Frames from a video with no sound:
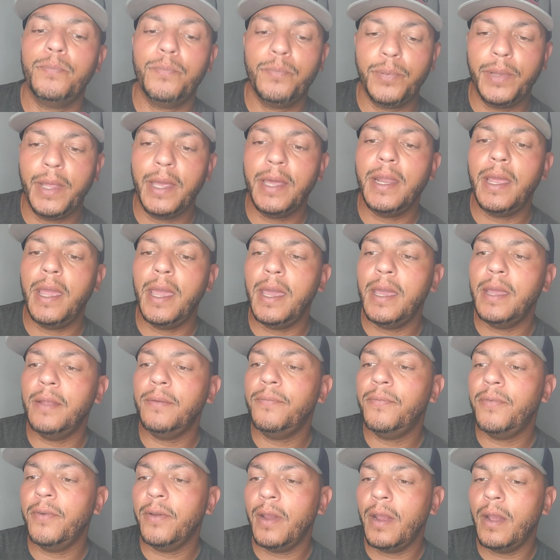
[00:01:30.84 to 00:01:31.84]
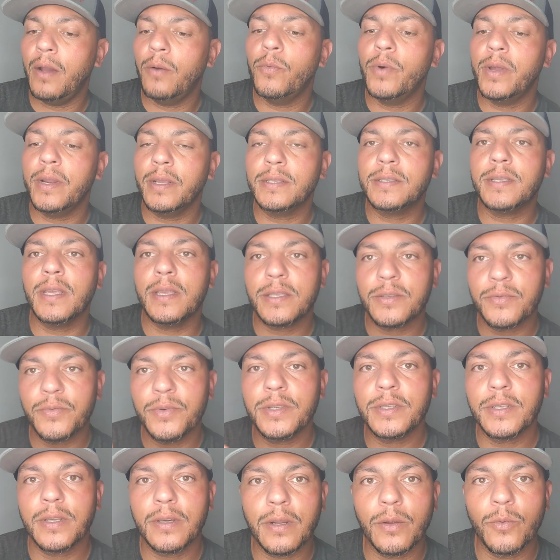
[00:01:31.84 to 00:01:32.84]
plan ahead, figure out what
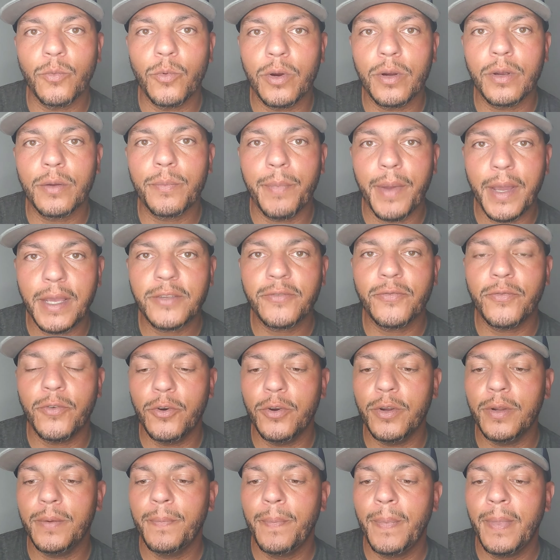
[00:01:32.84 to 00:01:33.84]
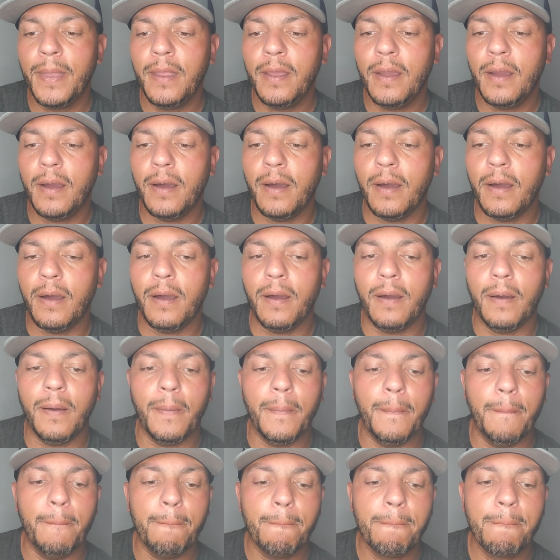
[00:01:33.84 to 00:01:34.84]
accessories are gonna work best for it.
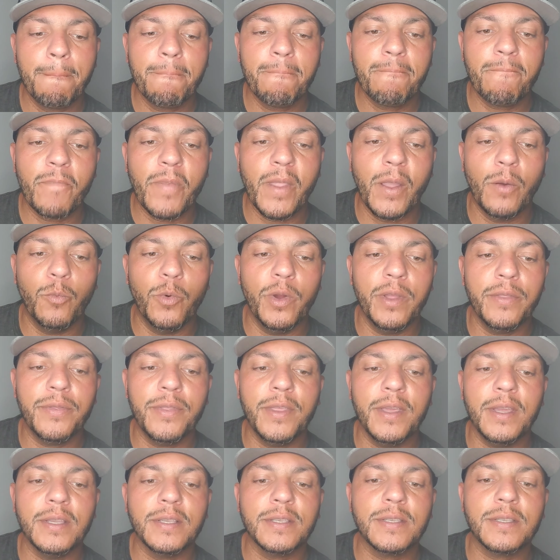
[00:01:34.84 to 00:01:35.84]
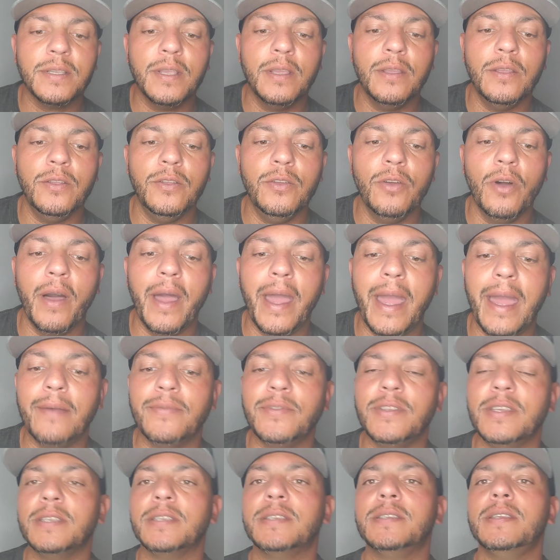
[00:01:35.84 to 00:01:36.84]
Um, with this, you'll have
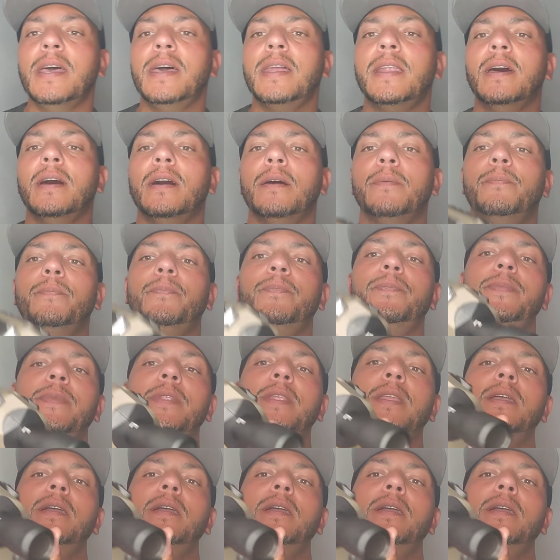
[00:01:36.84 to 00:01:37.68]
to set up